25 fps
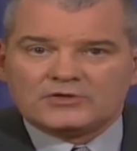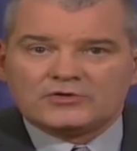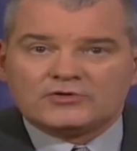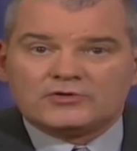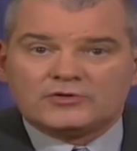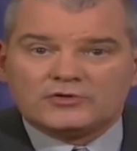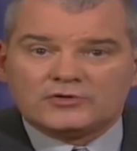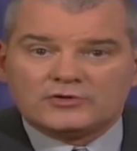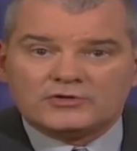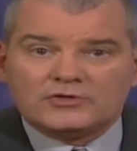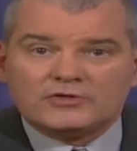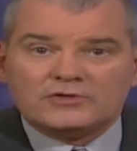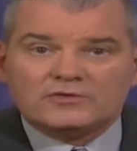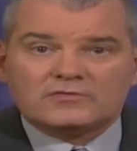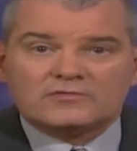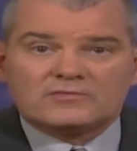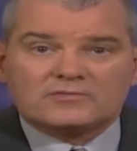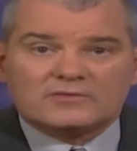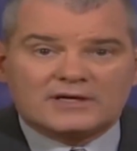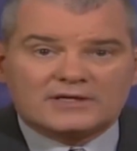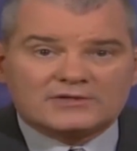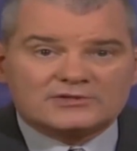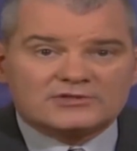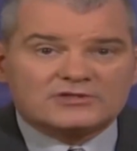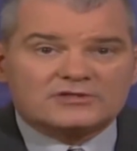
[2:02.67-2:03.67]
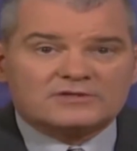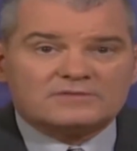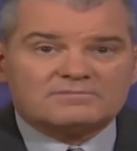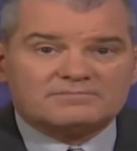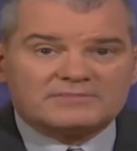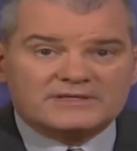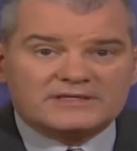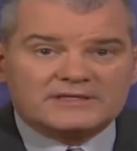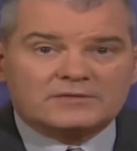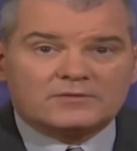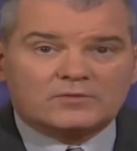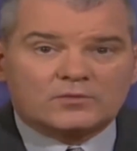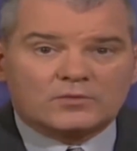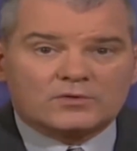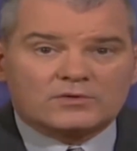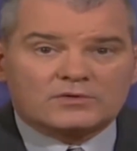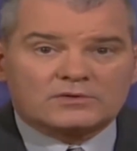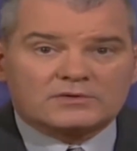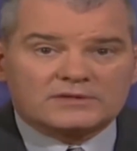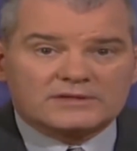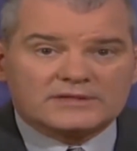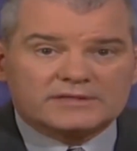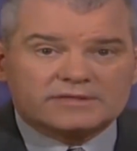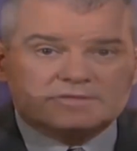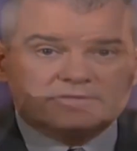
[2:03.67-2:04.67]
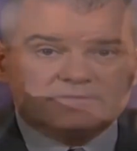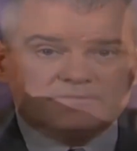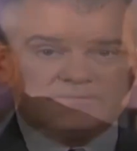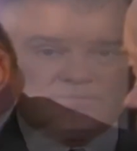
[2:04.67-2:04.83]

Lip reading: Could Russia be a world leader?